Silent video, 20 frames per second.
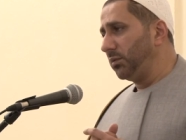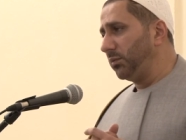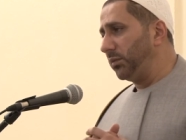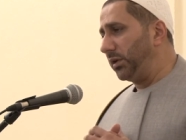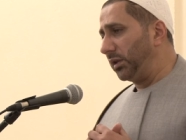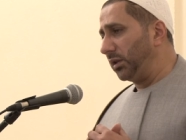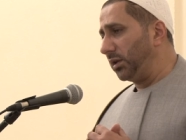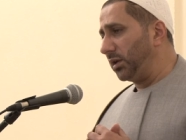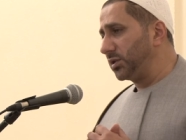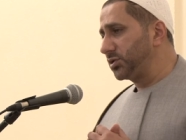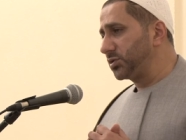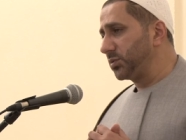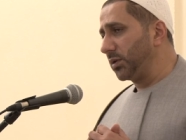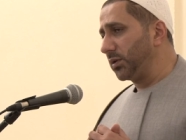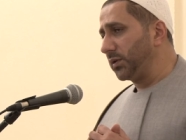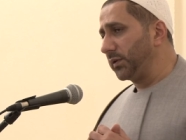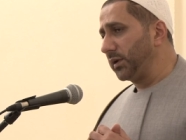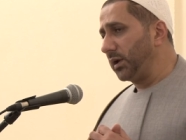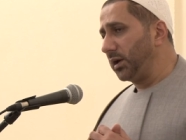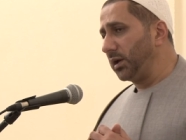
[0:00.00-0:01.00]
May Allah
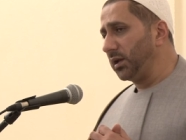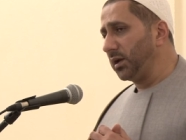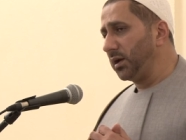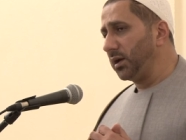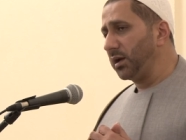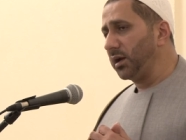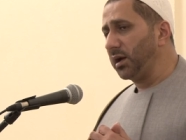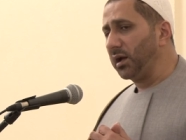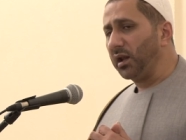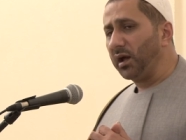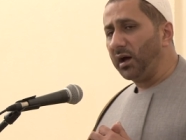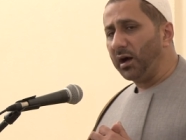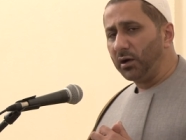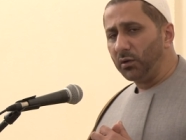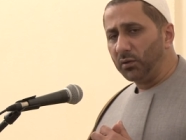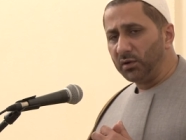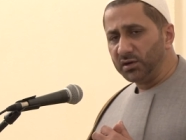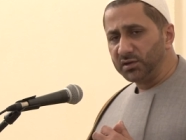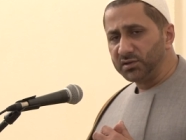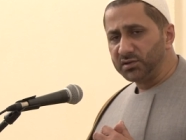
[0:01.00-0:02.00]
subhanahu wa ta'ala
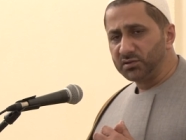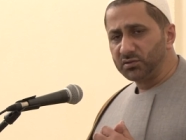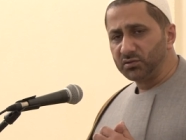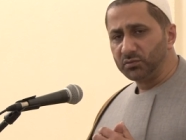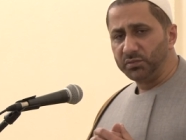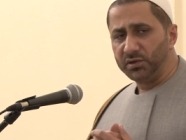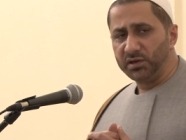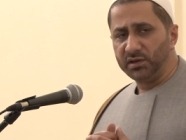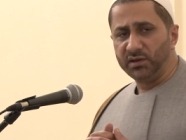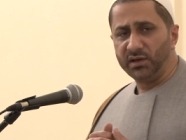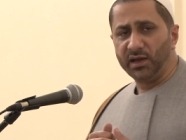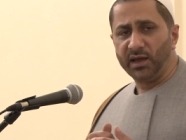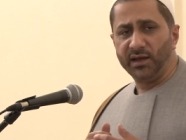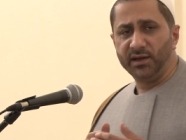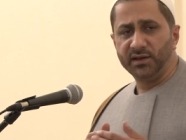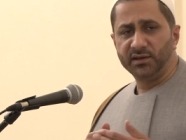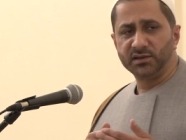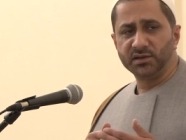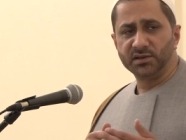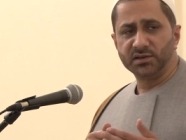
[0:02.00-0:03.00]
allow us to be the
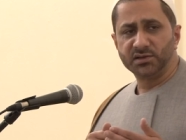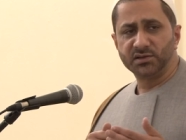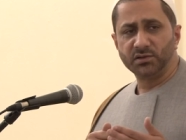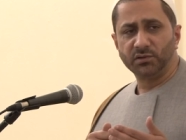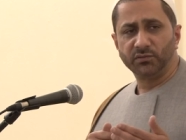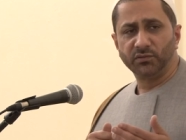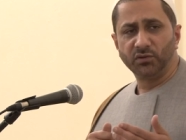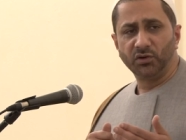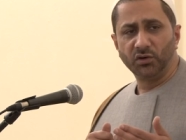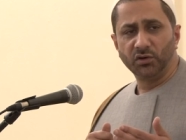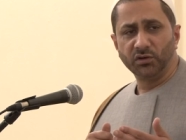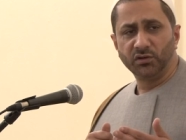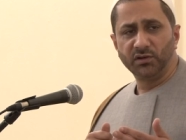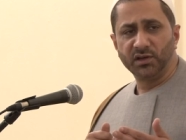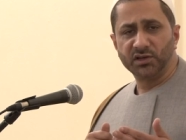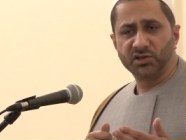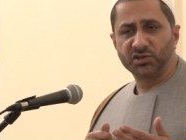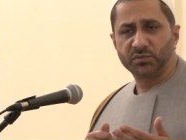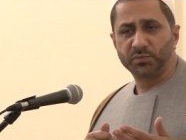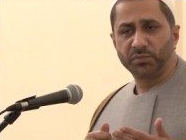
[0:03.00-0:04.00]
agents of good
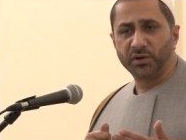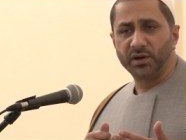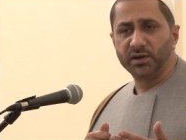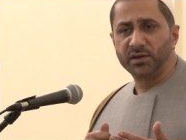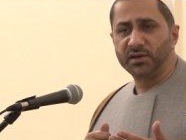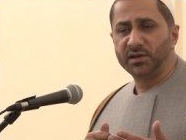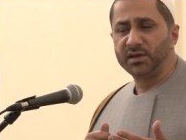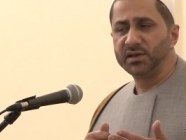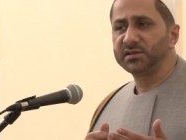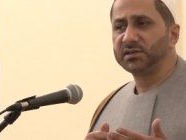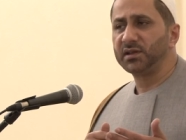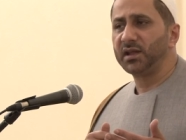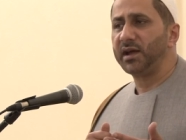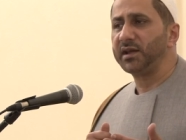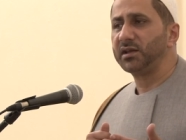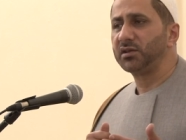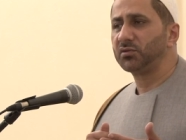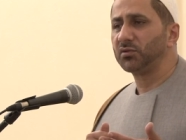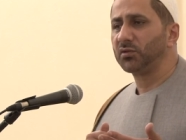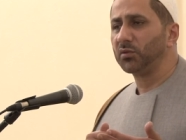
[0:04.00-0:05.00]
that spread His
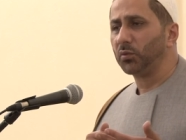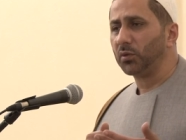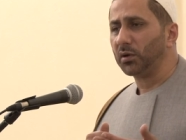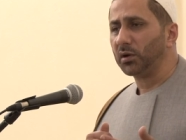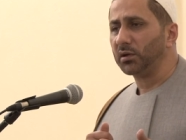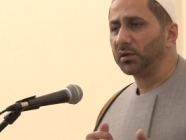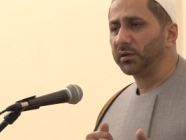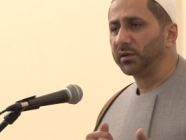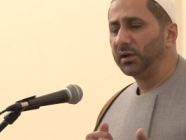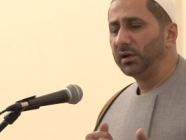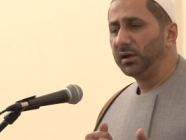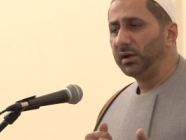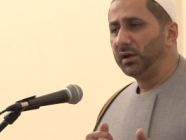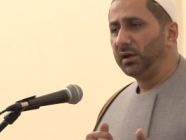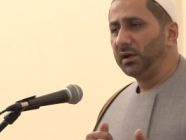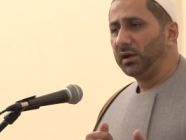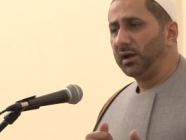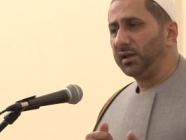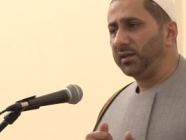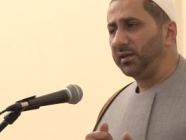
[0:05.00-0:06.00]
light to the world
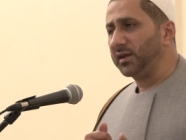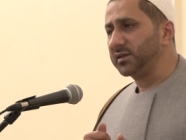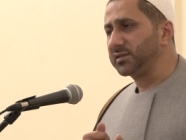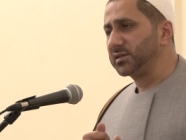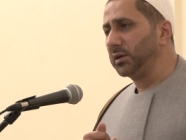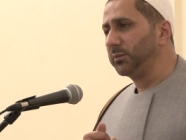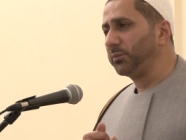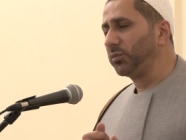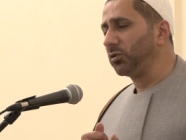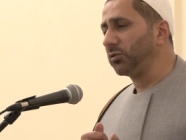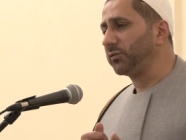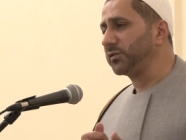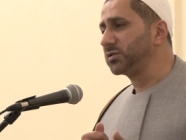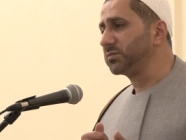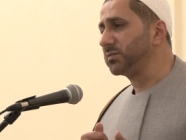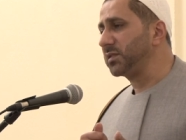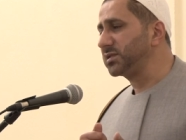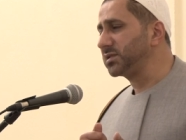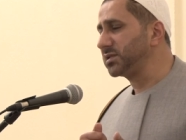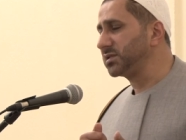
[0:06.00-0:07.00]
and the example of His
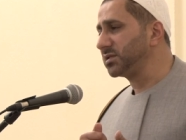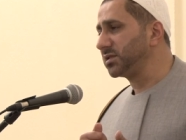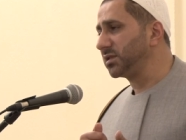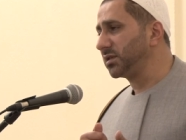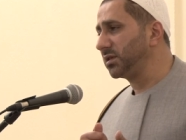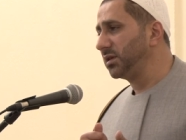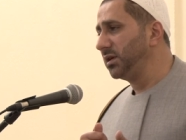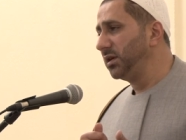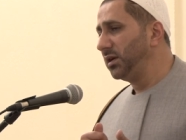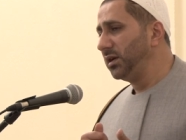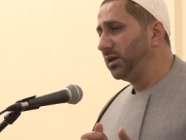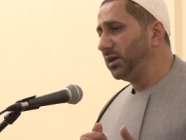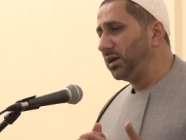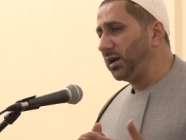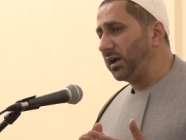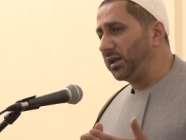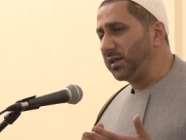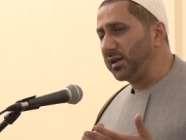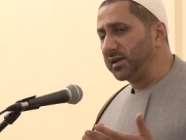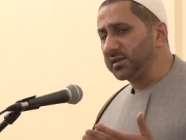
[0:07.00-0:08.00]
messenger
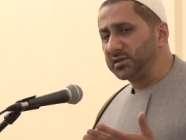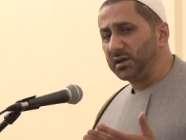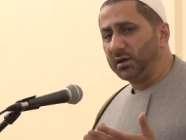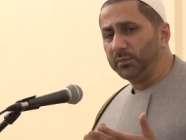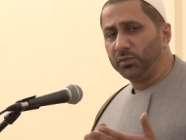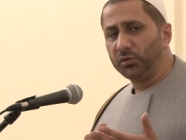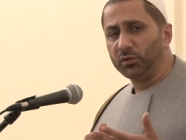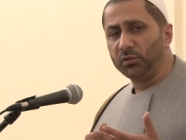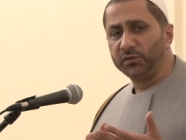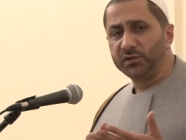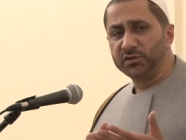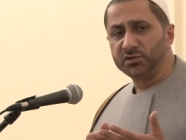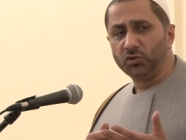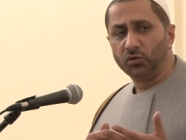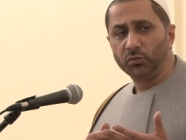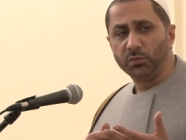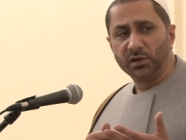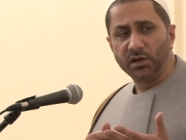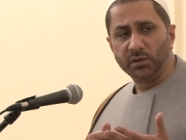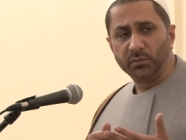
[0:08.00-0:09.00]
and the example of His
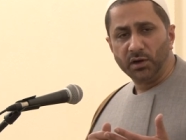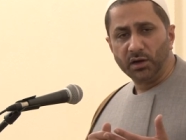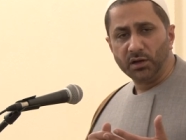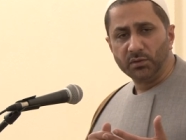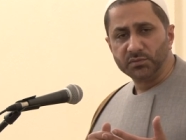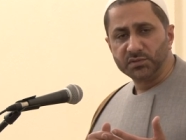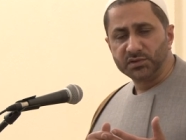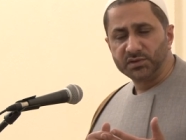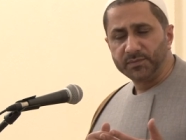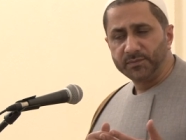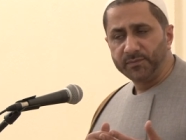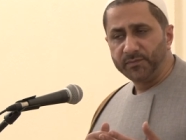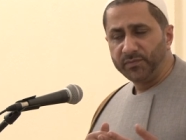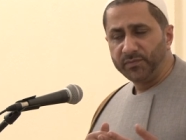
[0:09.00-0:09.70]
noble Imams.